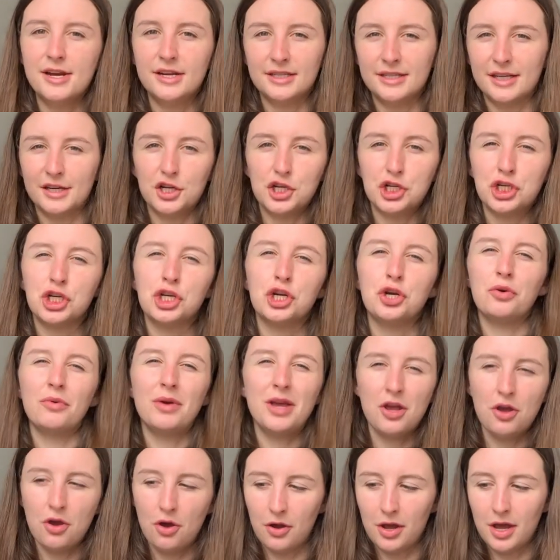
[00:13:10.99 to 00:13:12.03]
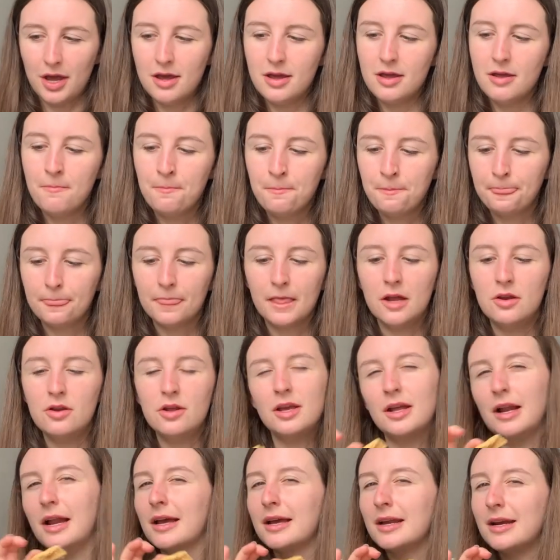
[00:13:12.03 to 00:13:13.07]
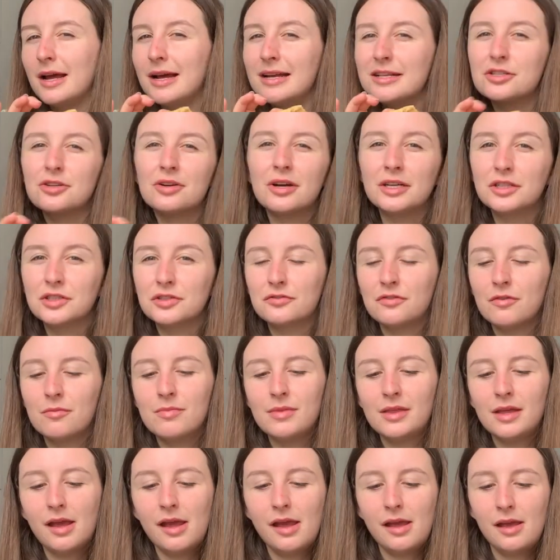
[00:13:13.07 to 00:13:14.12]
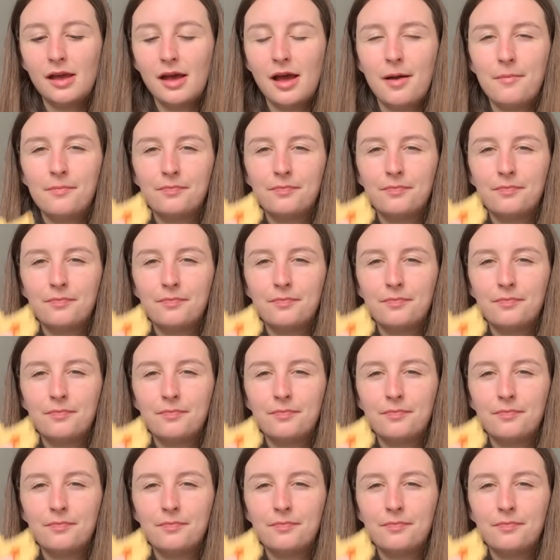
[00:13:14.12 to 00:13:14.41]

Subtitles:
It's like a chewy cookie, and you get like a nice crunch from the